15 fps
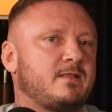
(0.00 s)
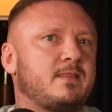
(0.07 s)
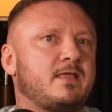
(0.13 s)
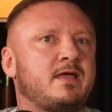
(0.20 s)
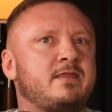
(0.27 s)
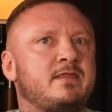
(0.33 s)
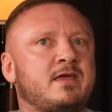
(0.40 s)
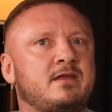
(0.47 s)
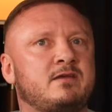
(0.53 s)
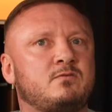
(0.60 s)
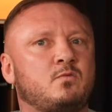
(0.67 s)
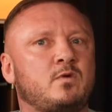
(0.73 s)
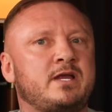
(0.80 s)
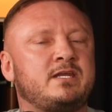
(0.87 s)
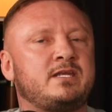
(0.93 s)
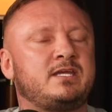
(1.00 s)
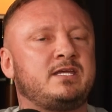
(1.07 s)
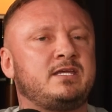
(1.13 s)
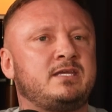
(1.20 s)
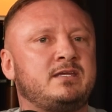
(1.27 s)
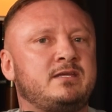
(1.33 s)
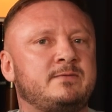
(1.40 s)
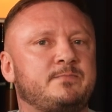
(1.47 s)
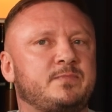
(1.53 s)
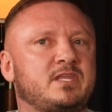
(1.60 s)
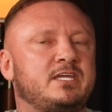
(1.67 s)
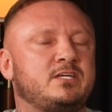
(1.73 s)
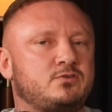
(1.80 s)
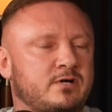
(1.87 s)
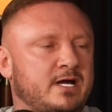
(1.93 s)
and then when he
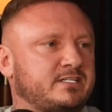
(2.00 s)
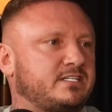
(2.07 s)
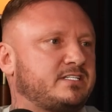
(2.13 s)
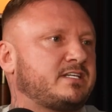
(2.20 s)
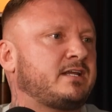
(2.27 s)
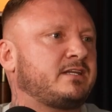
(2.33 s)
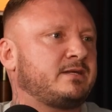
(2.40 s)
tried to stand